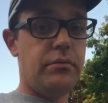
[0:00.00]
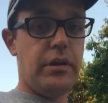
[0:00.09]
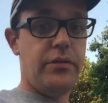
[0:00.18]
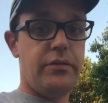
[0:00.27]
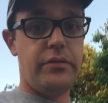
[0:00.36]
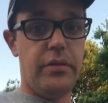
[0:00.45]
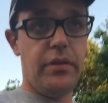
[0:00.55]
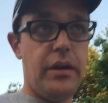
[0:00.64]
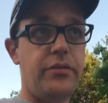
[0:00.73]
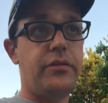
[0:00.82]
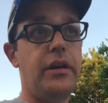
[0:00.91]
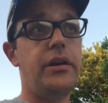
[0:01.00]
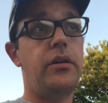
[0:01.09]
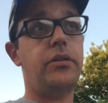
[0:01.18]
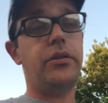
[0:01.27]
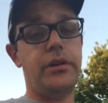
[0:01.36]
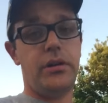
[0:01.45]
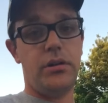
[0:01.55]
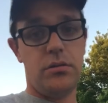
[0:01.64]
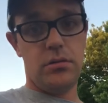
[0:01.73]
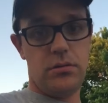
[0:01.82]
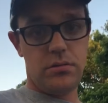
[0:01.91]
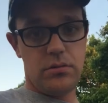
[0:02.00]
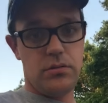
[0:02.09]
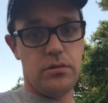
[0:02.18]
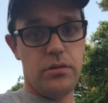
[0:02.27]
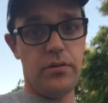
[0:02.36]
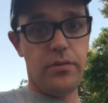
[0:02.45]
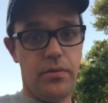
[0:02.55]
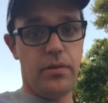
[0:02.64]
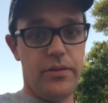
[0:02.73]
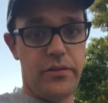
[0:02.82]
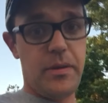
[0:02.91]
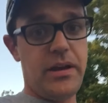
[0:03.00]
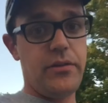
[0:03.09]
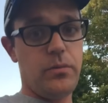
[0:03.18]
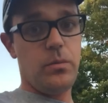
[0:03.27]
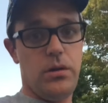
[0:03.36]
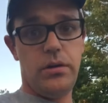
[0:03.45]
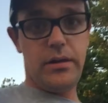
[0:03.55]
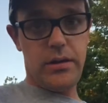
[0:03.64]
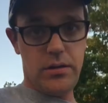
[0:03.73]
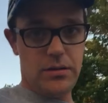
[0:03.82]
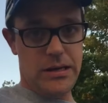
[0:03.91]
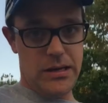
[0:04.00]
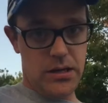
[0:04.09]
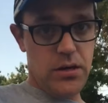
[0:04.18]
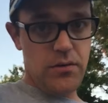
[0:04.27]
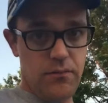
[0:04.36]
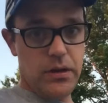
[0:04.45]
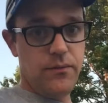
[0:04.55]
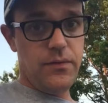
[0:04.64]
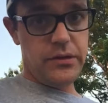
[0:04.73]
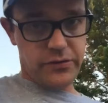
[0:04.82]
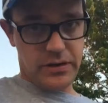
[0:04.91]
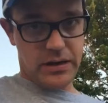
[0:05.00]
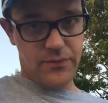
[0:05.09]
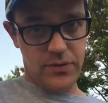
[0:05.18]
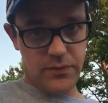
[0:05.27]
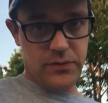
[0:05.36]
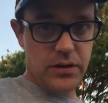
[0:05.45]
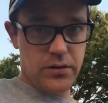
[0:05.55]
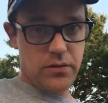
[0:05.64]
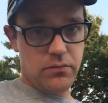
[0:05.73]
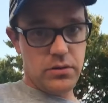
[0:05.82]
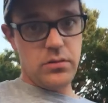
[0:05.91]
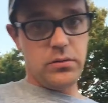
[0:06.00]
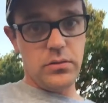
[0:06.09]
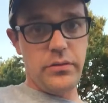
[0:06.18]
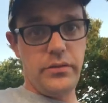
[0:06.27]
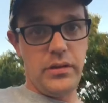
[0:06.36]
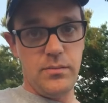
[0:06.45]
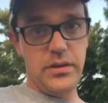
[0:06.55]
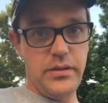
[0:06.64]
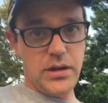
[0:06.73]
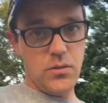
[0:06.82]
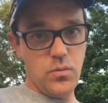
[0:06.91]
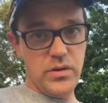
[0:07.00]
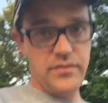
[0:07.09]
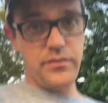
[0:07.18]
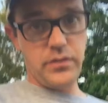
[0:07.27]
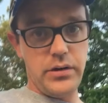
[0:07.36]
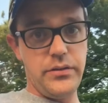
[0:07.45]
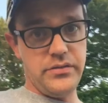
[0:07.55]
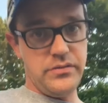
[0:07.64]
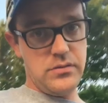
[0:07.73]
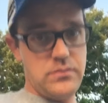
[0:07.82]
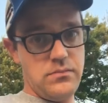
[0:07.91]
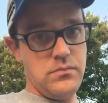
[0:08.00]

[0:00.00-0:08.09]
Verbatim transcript: I, I said earlier this past week that if they could finish top 15 on a road course, that'd be like a win for us. And